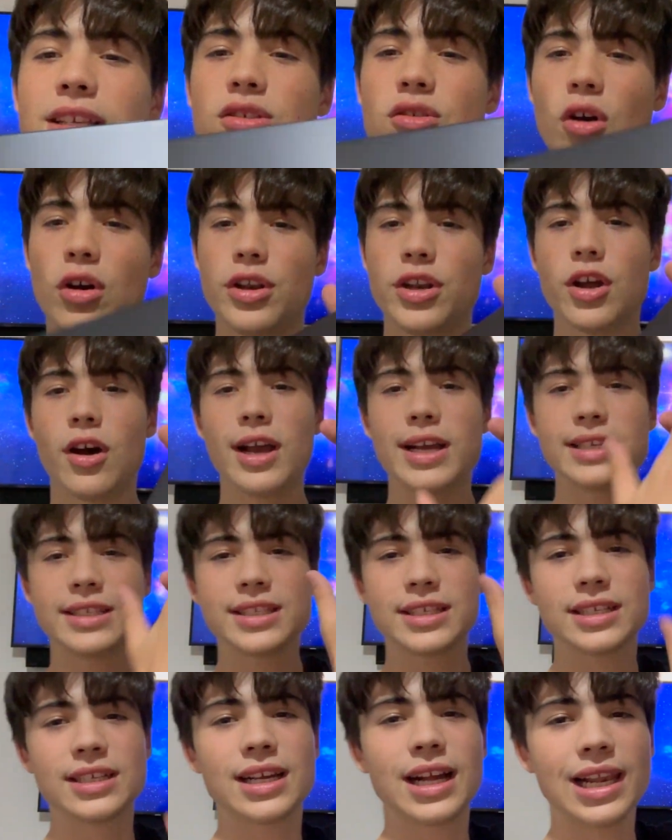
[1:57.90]
got a
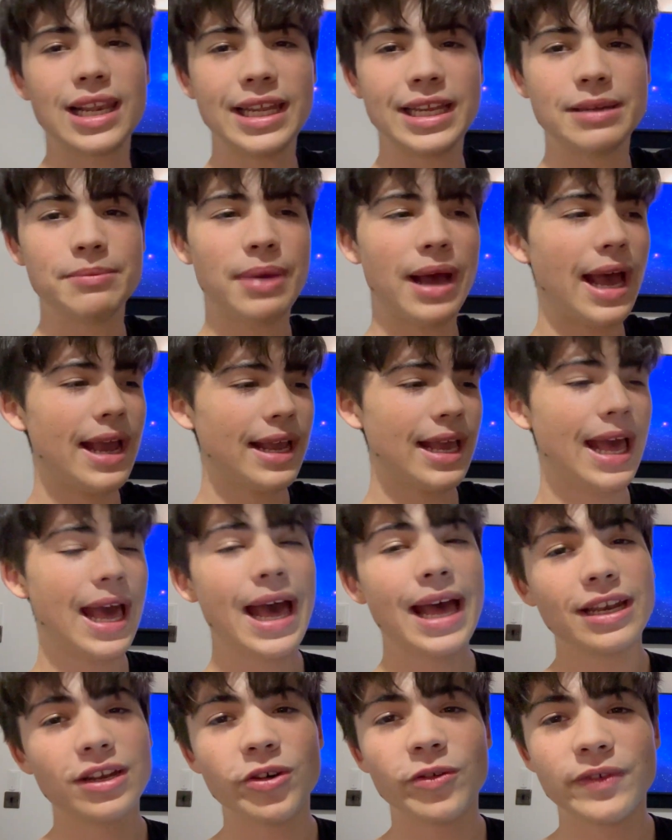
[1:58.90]
nice clean back,
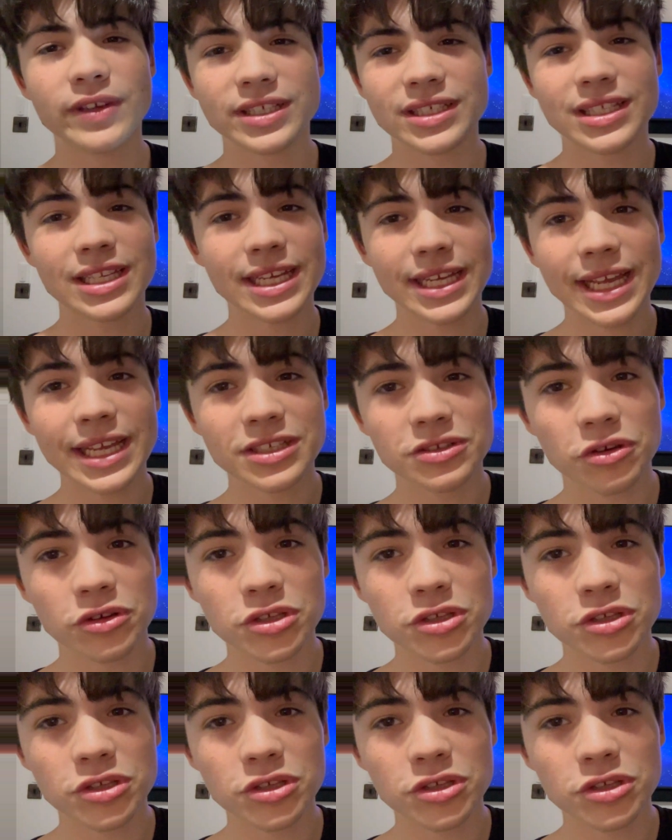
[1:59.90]
and obviously it's got